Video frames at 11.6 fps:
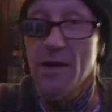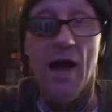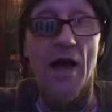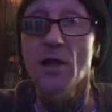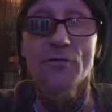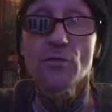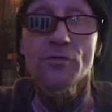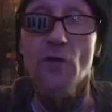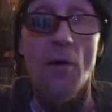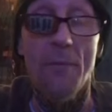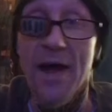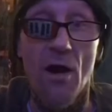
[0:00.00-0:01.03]
I love you with
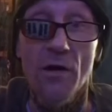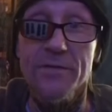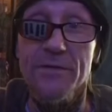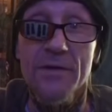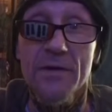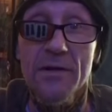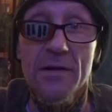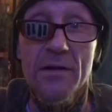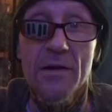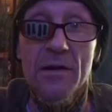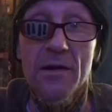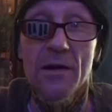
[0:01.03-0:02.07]
all my heart.
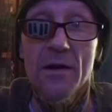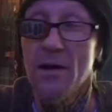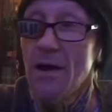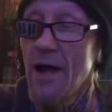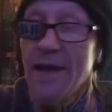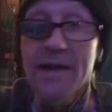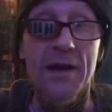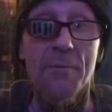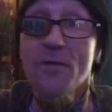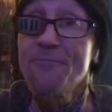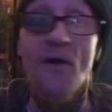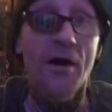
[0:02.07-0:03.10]
And not a
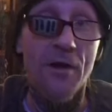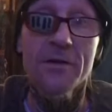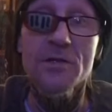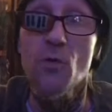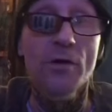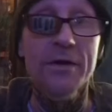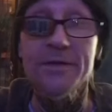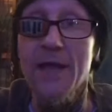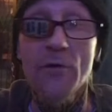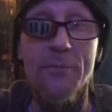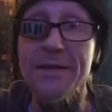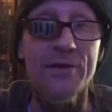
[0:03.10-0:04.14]
motherfucker in this world could
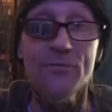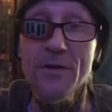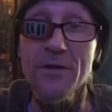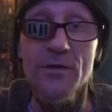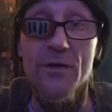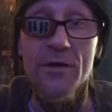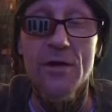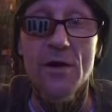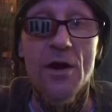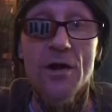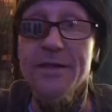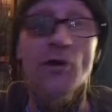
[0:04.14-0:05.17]
tell me different,
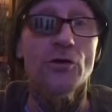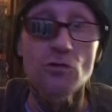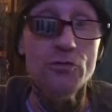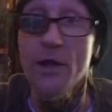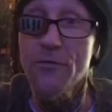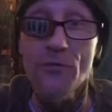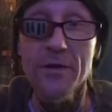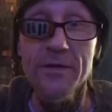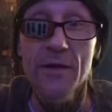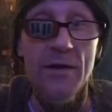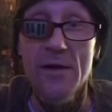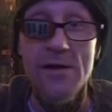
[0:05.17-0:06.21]
tell you different,
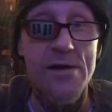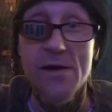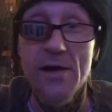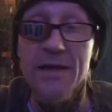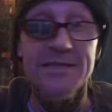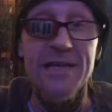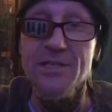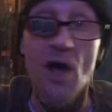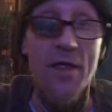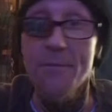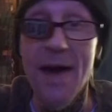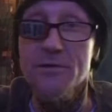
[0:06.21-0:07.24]
because that's
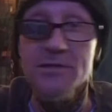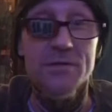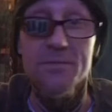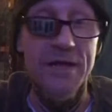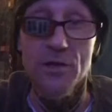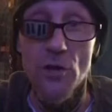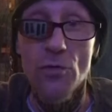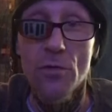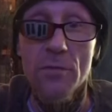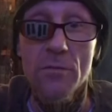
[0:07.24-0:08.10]
all that matters is me and you.